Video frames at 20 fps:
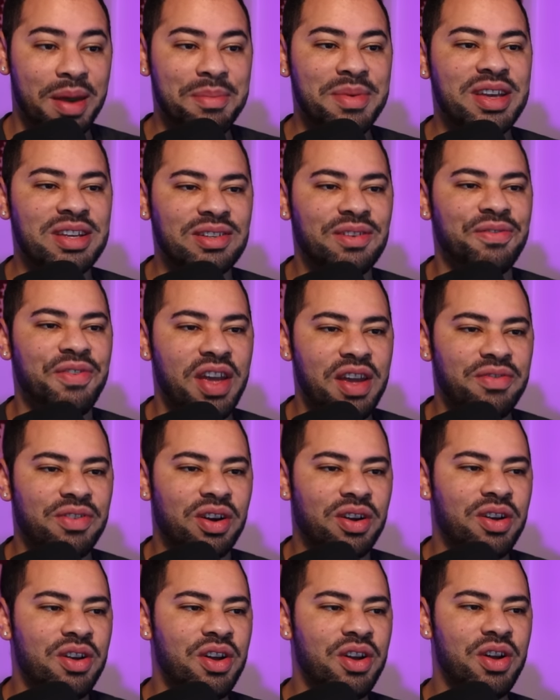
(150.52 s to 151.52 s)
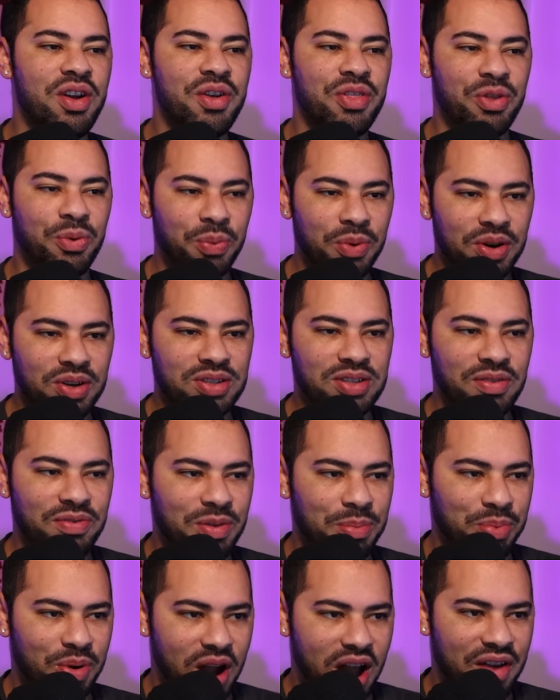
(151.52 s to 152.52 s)
his favor. The words of
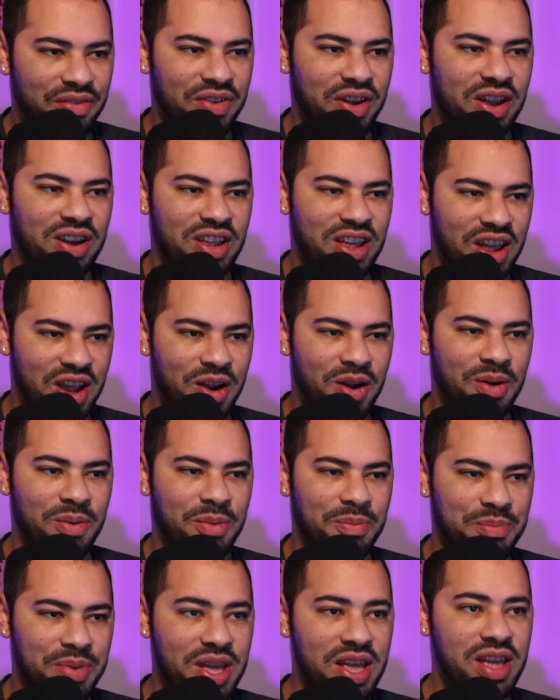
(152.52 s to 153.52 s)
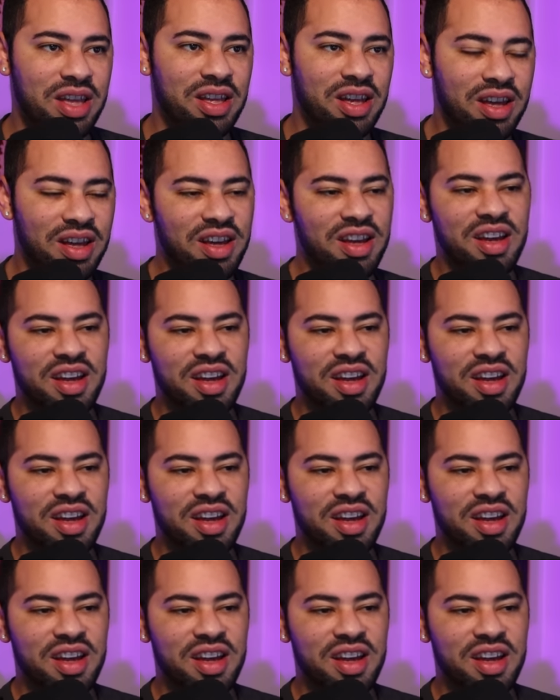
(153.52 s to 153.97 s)
the prophet here being,